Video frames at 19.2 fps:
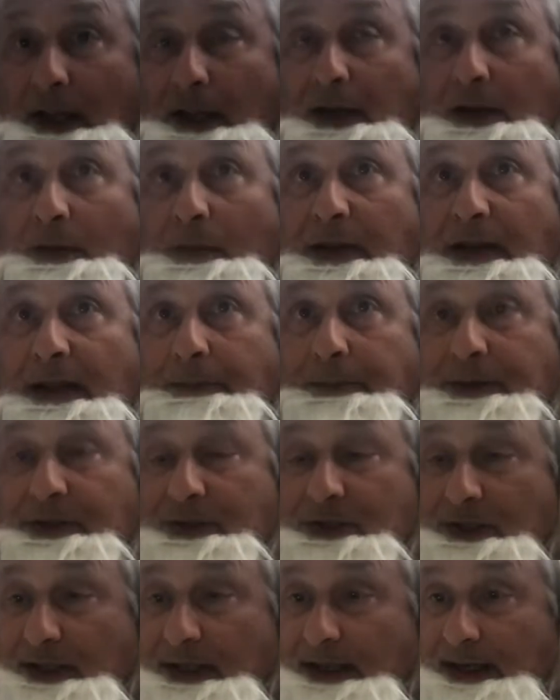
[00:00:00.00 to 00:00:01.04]
And I went up
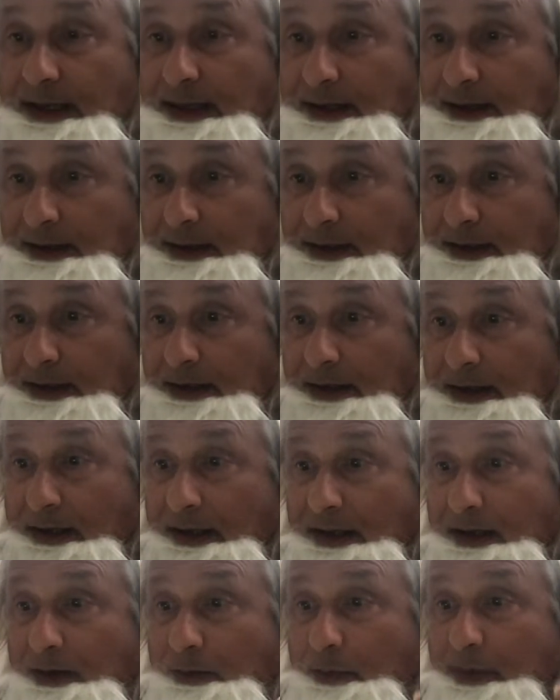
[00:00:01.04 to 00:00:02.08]
into the air,
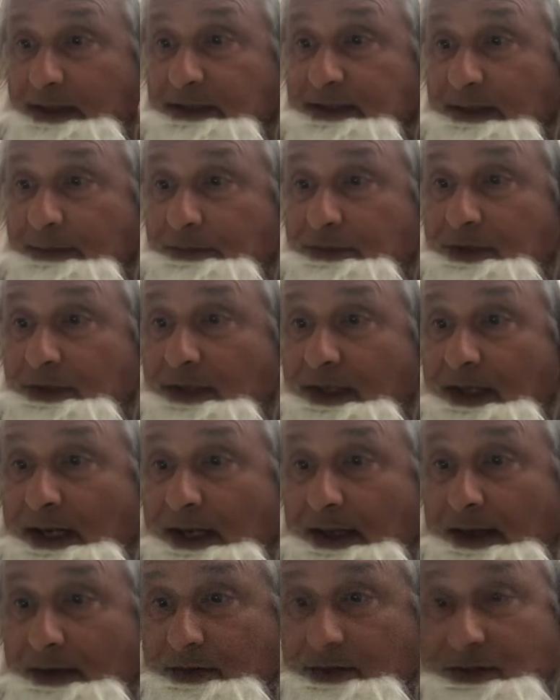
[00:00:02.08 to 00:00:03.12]
and I went up to the
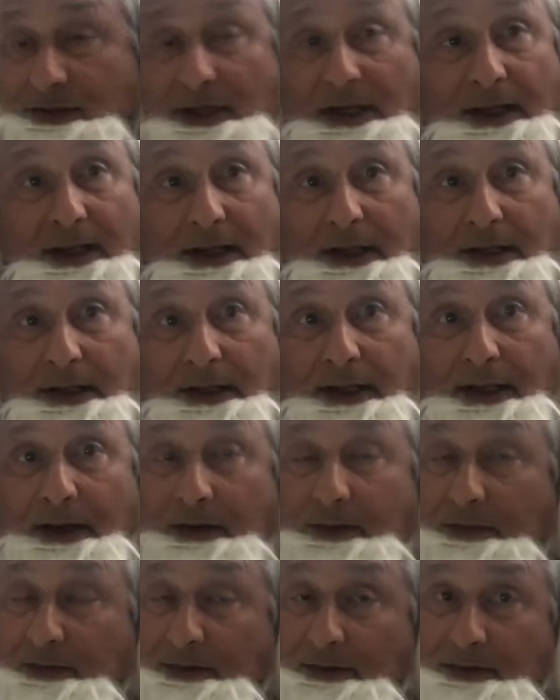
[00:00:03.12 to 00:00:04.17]
clouds.
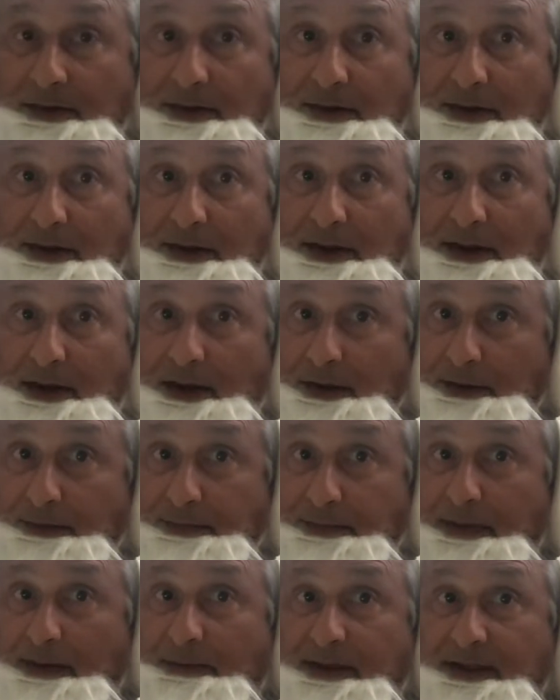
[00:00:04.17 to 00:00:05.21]
Now, I hope
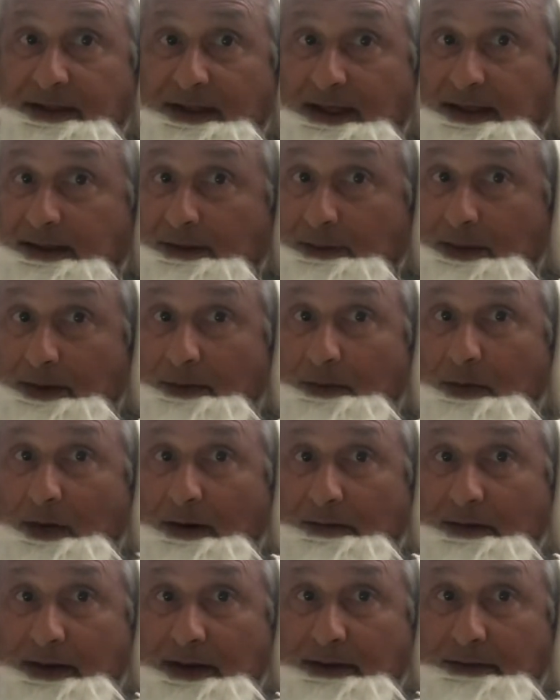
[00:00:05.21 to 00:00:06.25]
Mummy and Daddy weren't
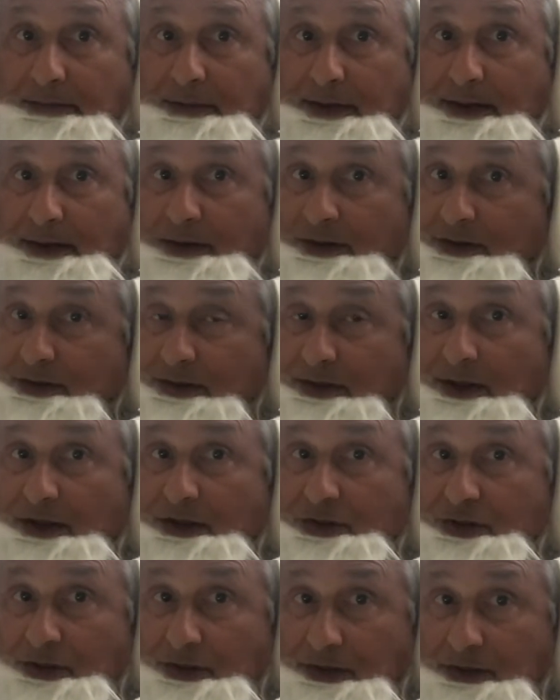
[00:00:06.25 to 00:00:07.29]
worrying, because I
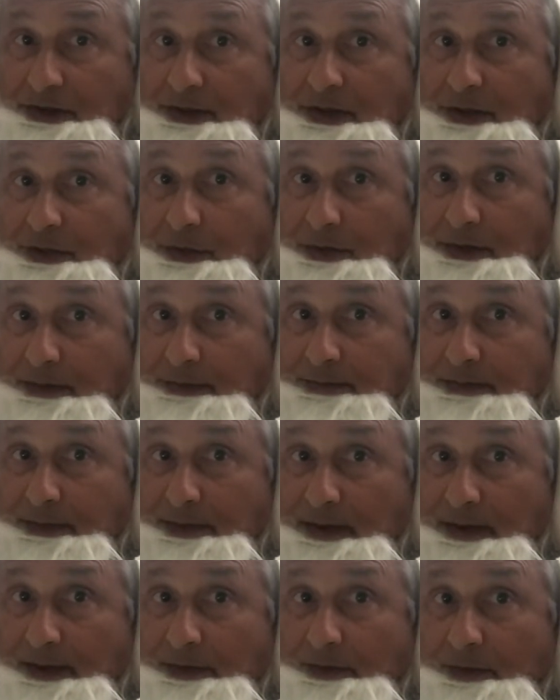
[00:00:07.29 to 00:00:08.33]
should have told them
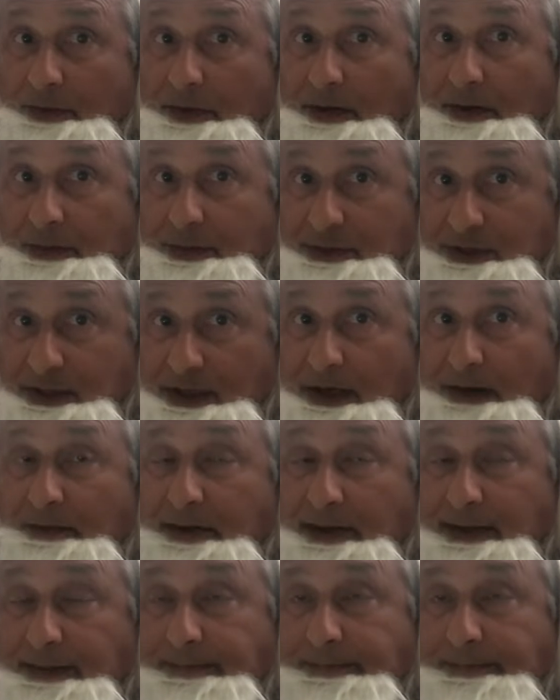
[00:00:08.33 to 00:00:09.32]
where I was going.